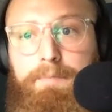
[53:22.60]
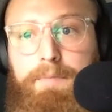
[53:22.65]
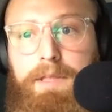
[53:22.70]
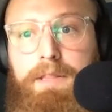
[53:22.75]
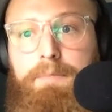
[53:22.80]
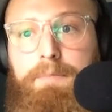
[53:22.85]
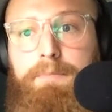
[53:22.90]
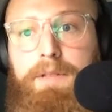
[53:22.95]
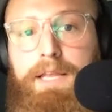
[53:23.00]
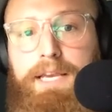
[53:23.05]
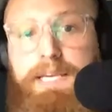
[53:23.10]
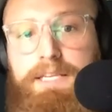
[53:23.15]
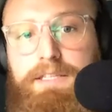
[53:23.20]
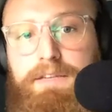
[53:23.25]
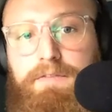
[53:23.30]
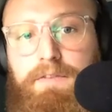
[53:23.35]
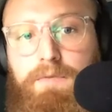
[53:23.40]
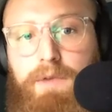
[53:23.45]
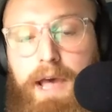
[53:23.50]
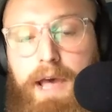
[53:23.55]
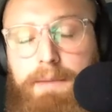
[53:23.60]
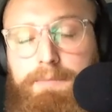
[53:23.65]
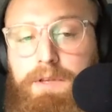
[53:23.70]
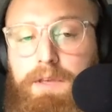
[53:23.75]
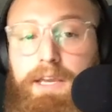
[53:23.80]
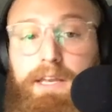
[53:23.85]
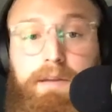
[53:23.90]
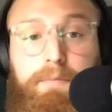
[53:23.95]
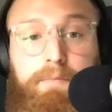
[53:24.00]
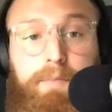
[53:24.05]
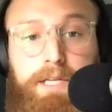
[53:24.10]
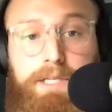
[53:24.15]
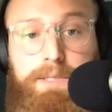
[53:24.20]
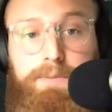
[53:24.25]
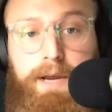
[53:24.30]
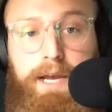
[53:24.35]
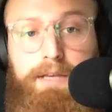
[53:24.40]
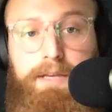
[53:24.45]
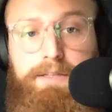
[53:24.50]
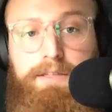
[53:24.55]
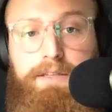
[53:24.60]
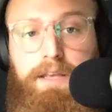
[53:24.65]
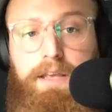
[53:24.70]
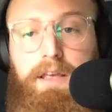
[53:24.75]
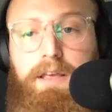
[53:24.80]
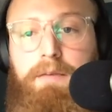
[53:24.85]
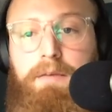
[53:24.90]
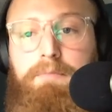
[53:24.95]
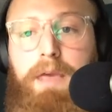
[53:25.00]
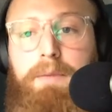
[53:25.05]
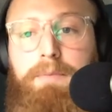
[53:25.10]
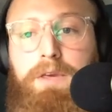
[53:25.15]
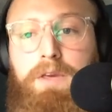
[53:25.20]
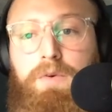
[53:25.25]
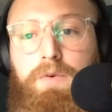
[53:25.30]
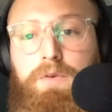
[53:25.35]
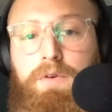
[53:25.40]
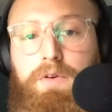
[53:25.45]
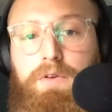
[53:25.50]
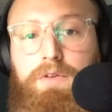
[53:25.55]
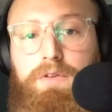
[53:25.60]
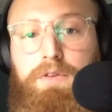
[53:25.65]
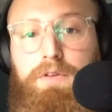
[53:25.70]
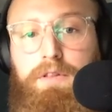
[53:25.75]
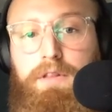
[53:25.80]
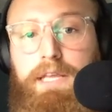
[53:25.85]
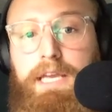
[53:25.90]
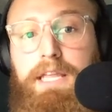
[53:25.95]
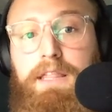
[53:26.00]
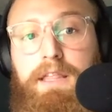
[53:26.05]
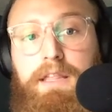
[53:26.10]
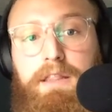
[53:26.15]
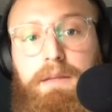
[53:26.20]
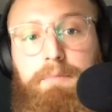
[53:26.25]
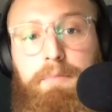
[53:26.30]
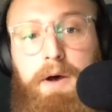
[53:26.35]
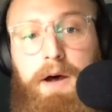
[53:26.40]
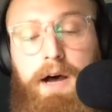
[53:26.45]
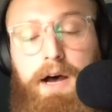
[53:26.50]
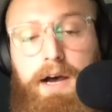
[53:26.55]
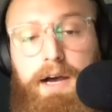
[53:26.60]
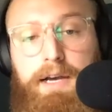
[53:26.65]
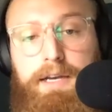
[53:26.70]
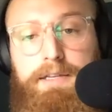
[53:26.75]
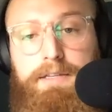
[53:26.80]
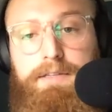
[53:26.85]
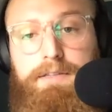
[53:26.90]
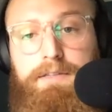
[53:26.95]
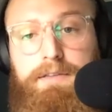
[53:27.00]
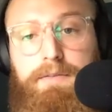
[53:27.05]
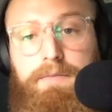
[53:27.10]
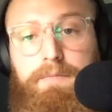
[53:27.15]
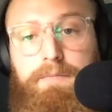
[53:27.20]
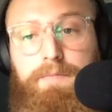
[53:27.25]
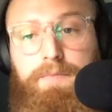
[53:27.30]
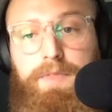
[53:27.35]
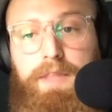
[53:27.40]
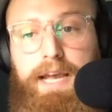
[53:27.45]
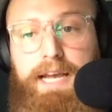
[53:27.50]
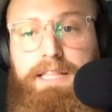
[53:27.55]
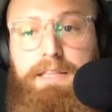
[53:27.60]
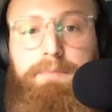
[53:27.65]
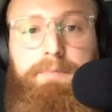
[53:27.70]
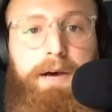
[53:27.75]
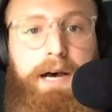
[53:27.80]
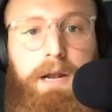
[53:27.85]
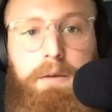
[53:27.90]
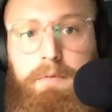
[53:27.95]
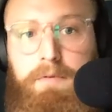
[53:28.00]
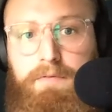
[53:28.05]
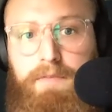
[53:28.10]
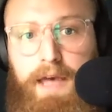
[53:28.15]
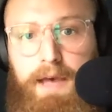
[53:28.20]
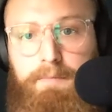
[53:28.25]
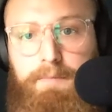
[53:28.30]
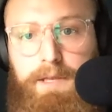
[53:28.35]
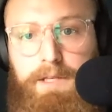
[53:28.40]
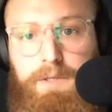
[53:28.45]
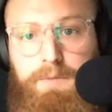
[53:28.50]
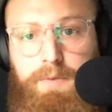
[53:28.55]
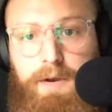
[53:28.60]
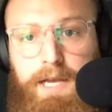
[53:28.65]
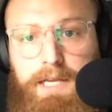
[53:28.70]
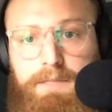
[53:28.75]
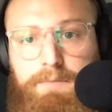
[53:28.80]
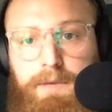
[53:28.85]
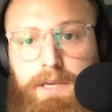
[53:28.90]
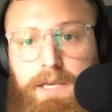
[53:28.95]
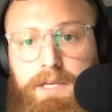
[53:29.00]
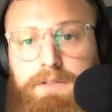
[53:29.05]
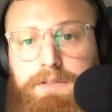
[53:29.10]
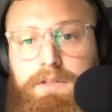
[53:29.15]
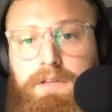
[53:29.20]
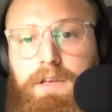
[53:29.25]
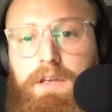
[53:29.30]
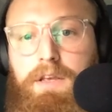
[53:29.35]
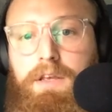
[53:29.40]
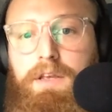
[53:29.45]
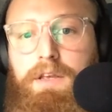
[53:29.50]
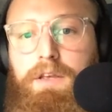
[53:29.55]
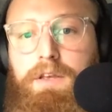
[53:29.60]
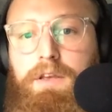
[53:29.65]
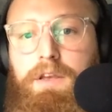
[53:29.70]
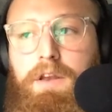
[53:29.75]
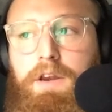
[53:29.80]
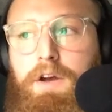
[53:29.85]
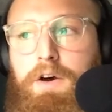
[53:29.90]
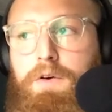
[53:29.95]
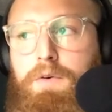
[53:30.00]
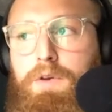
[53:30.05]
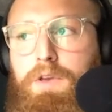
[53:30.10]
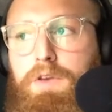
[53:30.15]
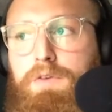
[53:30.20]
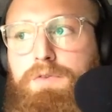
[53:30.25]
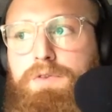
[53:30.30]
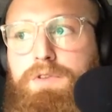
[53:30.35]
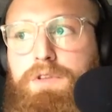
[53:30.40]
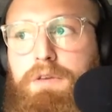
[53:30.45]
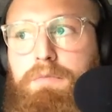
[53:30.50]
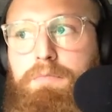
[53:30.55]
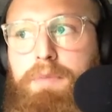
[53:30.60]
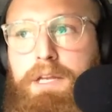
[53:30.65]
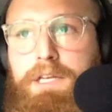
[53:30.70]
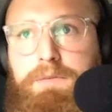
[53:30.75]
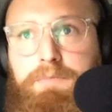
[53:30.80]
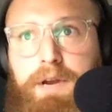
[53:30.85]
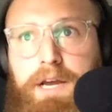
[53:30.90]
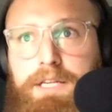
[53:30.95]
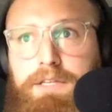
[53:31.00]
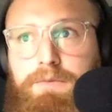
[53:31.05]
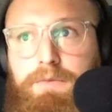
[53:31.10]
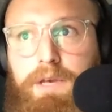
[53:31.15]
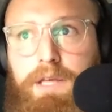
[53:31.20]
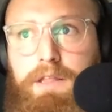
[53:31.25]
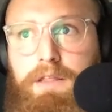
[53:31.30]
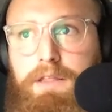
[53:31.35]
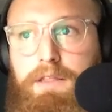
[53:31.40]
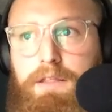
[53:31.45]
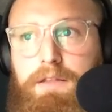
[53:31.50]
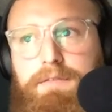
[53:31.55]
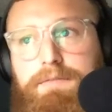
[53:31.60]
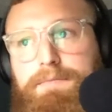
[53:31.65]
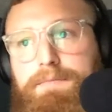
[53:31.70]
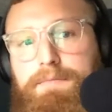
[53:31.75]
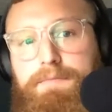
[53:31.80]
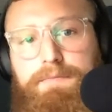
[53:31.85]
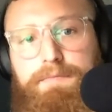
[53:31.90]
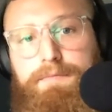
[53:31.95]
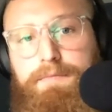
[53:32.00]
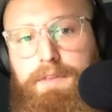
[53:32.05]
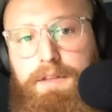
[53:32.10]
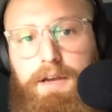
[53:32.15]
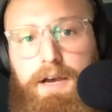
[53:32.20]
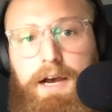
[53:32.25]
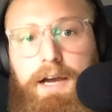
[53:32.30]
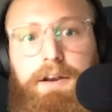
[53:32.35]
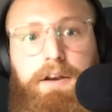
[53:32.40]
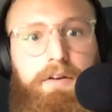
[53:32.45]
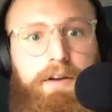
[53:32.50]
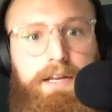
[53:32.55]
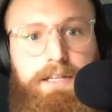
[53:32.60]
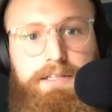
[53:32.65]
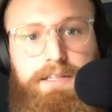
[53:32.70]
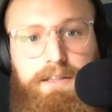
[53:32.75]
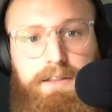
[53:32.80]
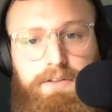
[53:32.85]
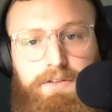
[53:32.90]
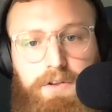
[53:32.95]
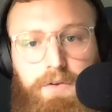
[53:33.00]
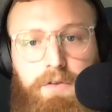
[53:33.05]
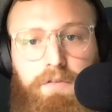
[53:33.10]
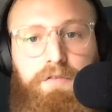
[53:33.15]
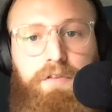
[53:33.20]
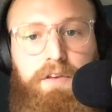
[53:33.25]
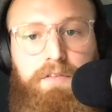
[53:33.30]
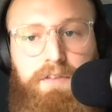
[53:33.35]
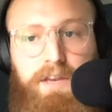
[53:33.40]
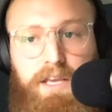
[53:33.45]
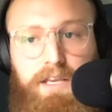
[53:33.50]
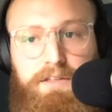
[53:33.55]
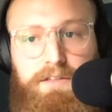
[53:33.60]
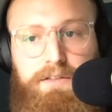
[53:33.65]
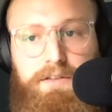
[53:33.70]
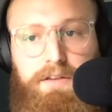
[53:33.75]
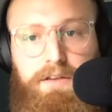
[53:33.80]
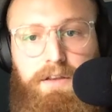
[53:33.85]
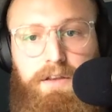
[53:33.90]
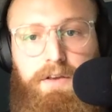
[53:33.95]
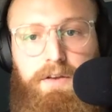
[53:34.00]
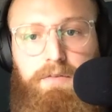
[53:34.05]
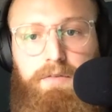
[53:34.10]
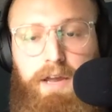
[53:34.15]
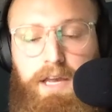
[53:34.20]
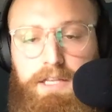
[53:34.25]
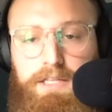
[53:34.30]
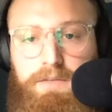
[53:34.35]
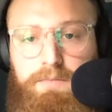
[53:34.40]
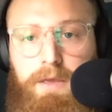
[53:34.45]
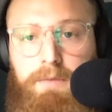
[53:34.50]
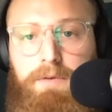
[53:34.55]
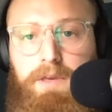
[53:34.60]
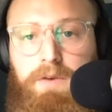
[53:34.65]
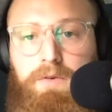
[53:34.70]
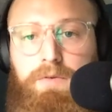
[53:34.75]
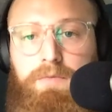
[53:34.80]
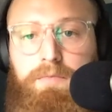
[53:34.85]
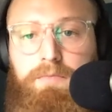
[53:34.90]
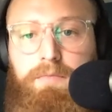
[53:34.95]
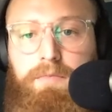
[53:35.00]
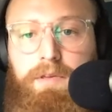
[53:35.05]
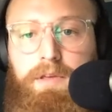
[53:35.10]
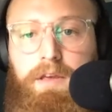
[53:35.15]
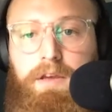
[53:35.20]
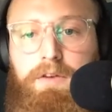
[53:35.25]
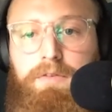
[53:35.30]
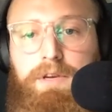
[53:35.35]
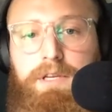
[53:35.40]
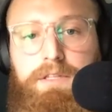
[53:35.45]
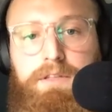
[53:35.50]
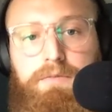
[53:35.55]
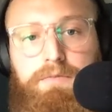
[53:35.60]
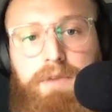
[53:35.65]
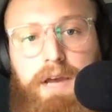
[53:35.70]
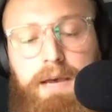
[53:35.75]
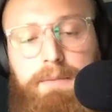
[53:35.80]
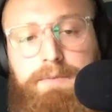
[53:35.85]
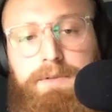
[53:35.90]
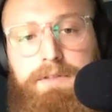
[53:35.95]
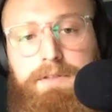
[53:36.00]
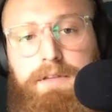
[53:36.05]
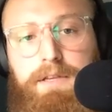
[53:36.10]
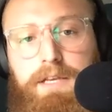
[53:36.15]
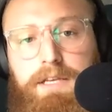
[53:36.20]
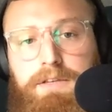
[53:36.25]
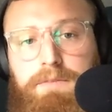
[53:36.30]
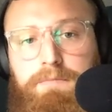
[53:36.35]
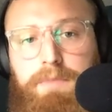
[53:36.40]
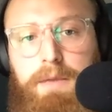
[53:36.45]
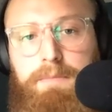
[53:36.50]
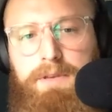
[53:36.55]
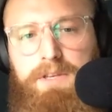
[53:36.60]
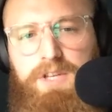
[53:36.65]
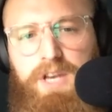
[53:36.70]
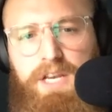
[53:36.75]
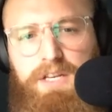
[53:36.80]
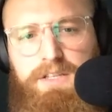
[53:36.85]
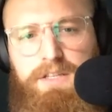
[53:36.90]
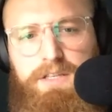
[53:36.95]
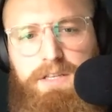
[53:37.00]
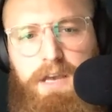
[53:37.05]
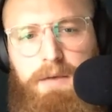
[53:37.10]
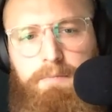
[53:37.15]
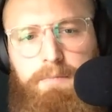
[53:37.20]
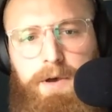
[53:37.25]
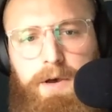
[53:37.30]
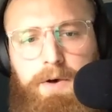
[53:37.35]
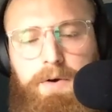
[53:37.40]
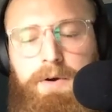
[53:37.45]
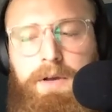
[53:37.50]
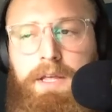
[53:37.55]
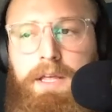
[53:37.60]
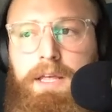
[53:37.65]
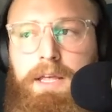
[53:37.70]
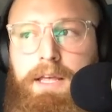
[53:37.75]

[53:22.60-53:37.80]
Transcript: the place of the rep. So like in a bench press, maybe you lengthen the pause at the bottom of that bench press because, you know, you usually bench press with hundreds and there's only 50s, right? So maybe you increase the reps and maybe change the tempo,